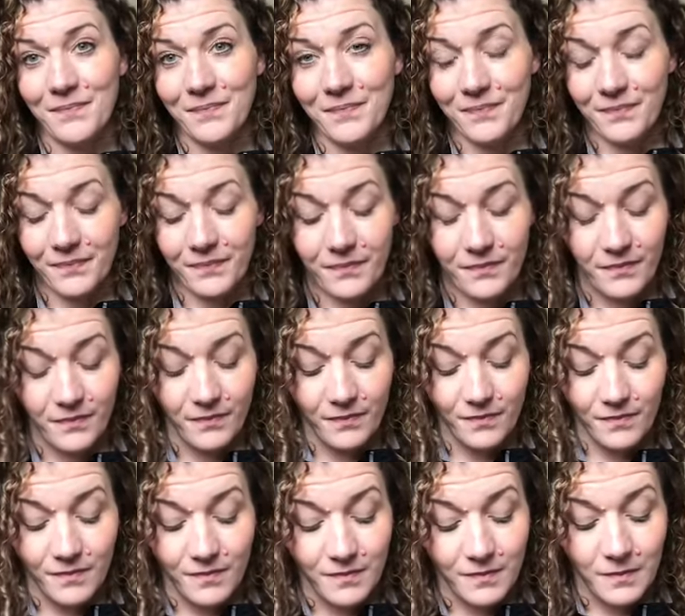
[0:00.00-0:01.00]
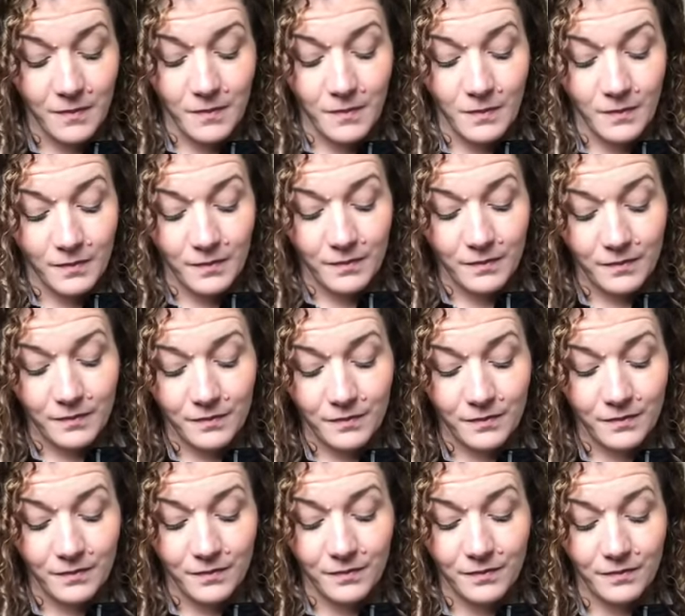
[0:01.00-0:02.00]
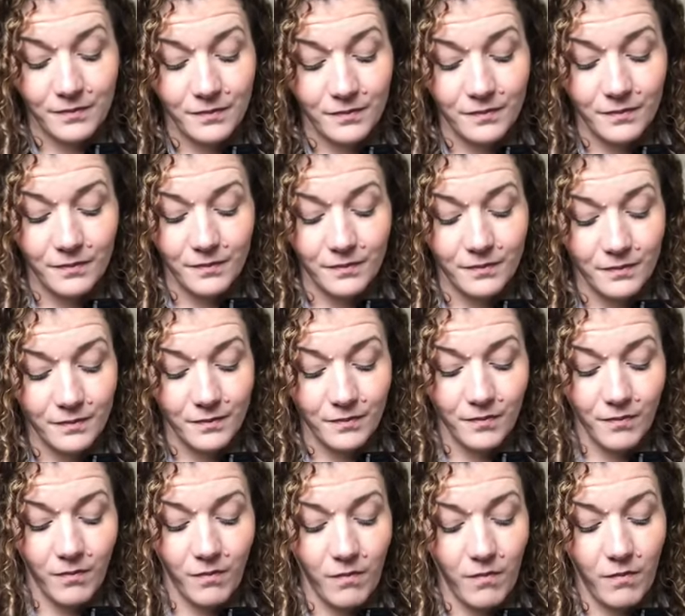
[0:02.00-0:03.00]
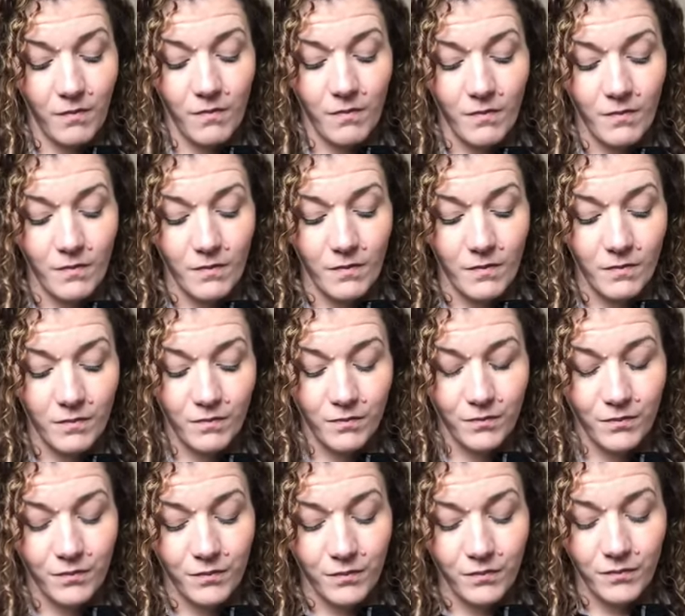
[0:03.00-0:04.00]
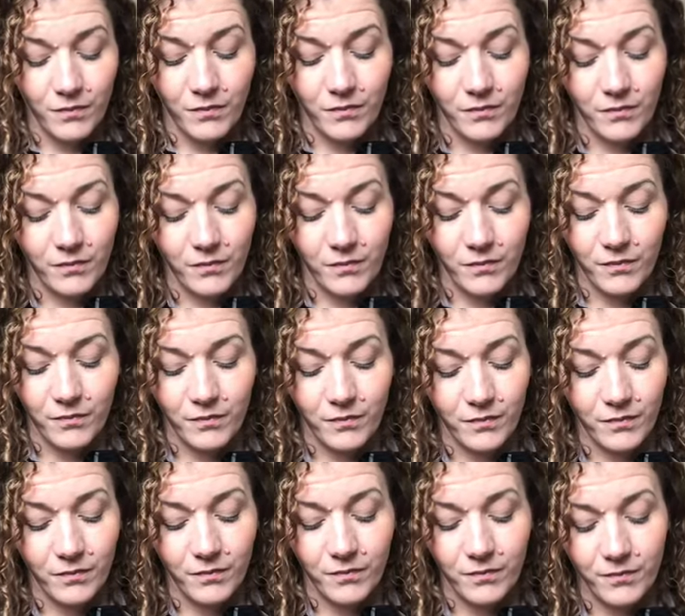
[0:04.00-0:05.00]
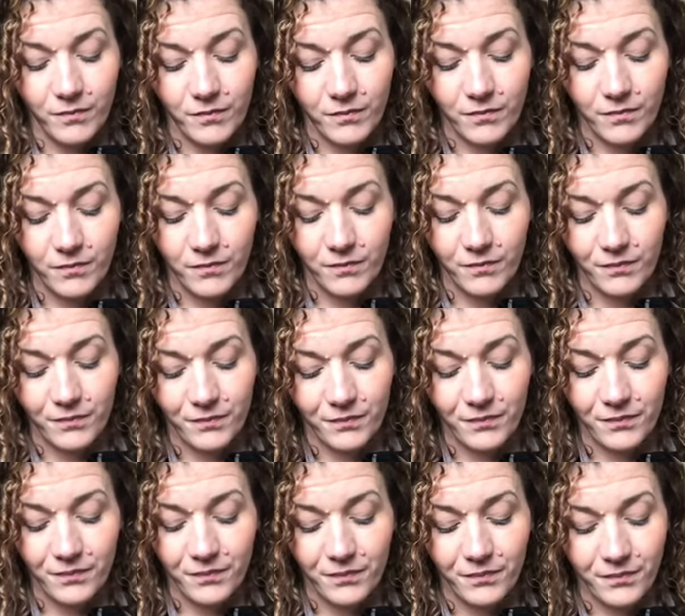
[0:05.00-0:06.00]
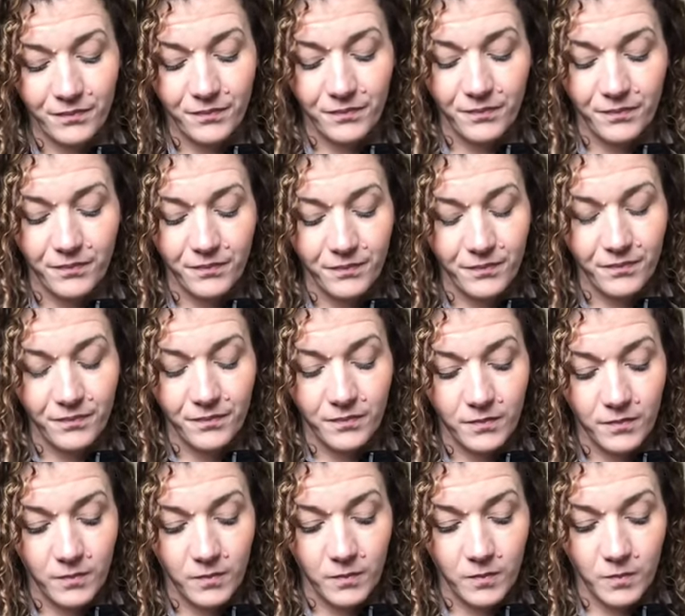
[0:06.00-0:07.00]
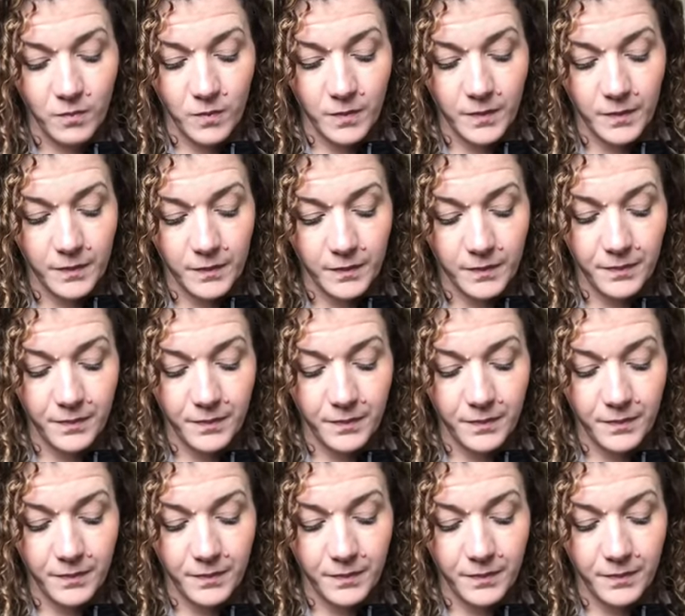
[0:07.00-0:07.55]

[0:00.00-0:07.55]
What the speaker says: (silence)